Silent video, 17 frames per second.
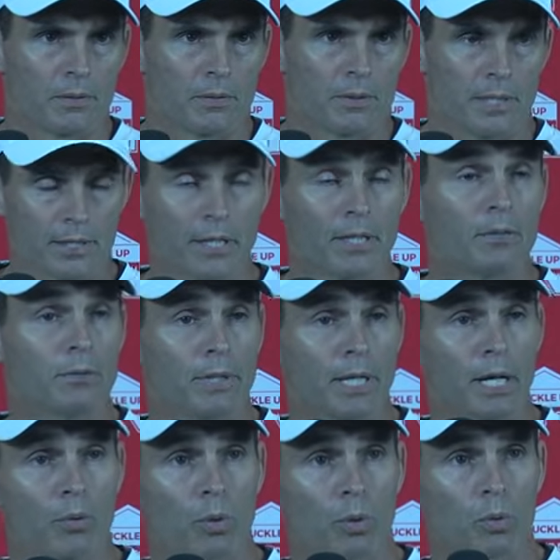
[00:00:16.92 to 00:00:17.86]
It did,
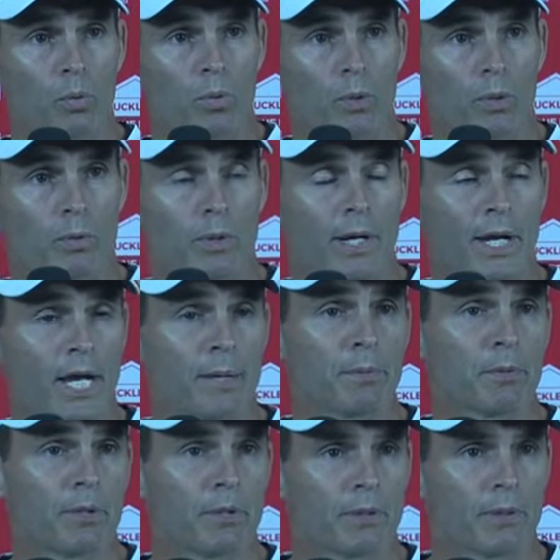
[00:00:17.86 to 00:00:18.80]
yeah. We were
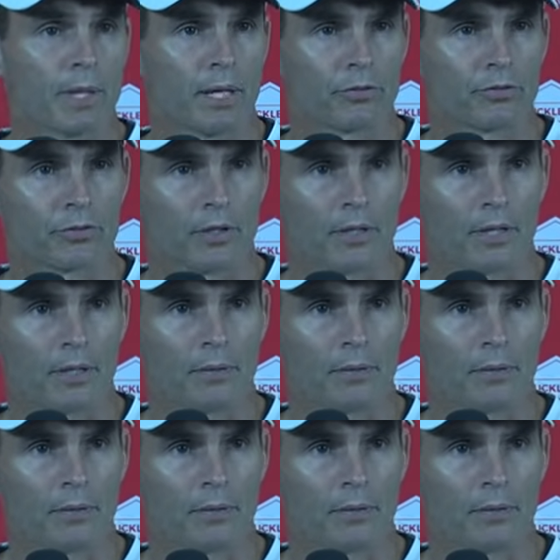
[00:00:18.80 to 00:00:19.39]
happy. That's